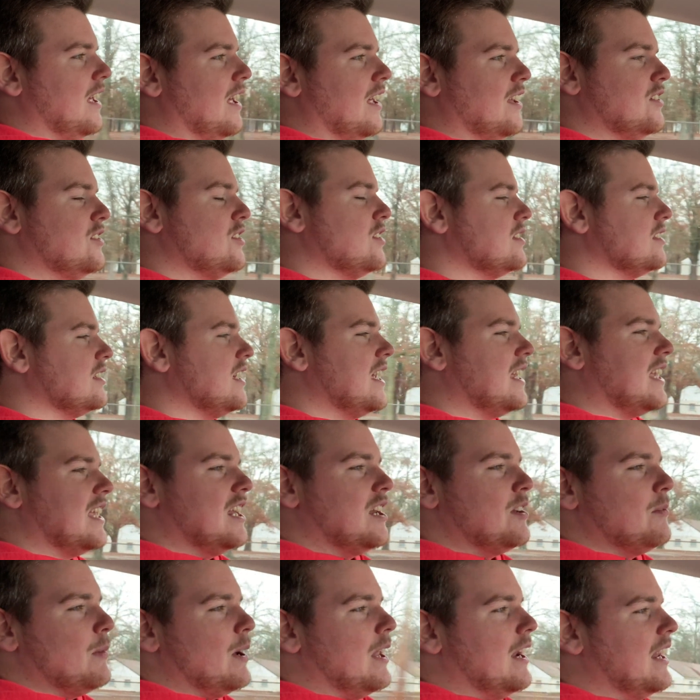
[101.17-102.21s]
just like
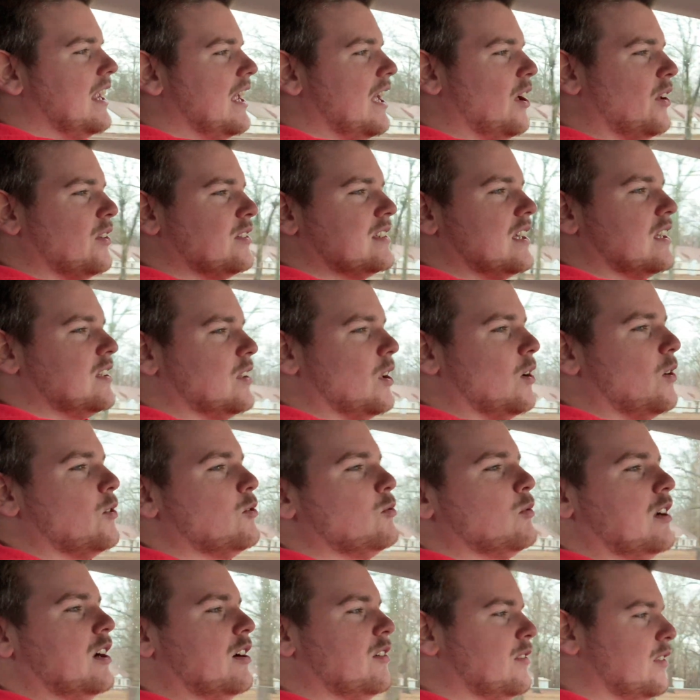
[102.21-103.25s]
anybody else that knows
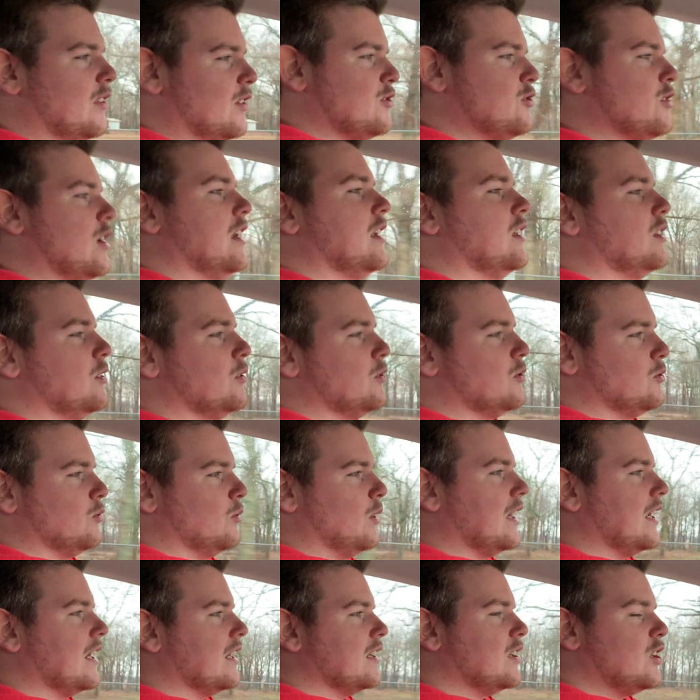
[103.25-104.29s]
whenever they're trying to lose
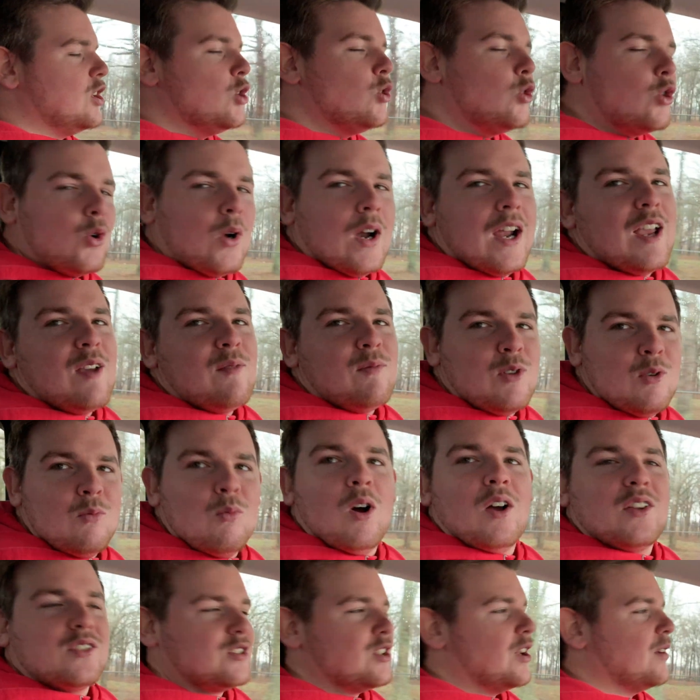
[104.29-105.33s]
weight, you crave, you
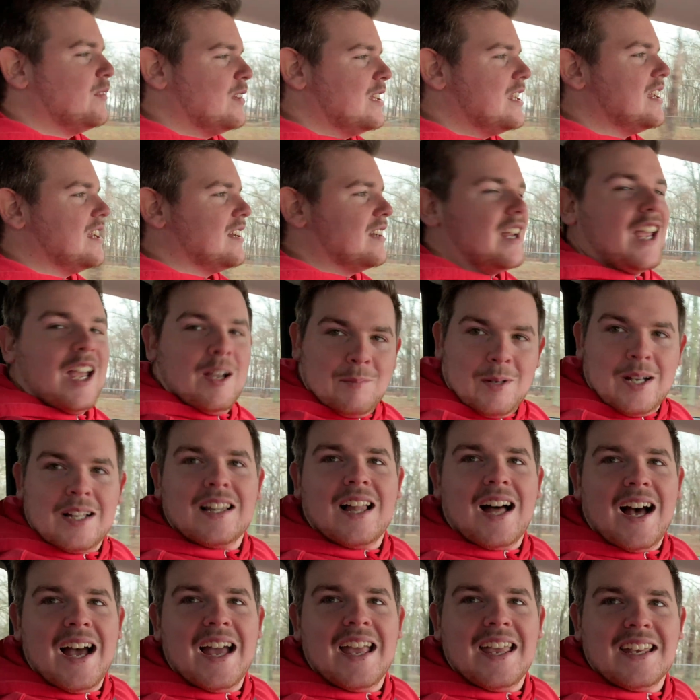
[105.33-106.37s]
want stuff to eat. Am I
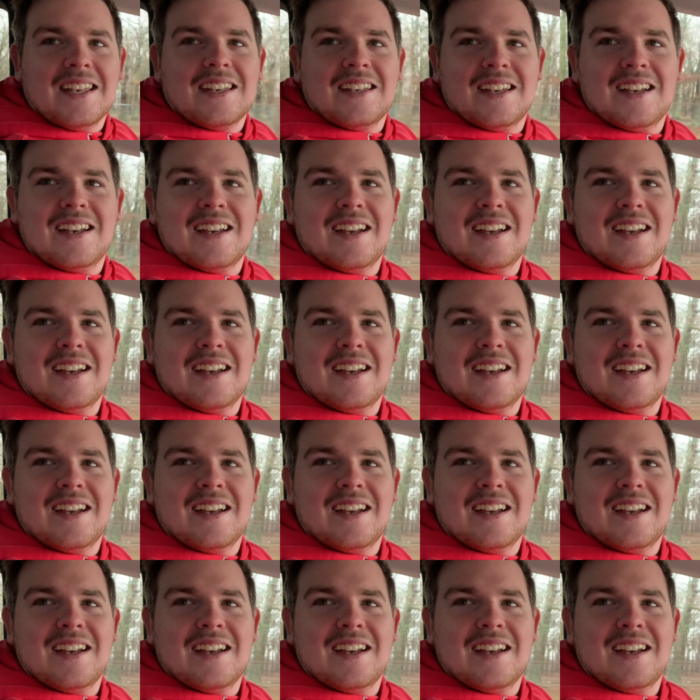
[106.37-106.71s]
lying?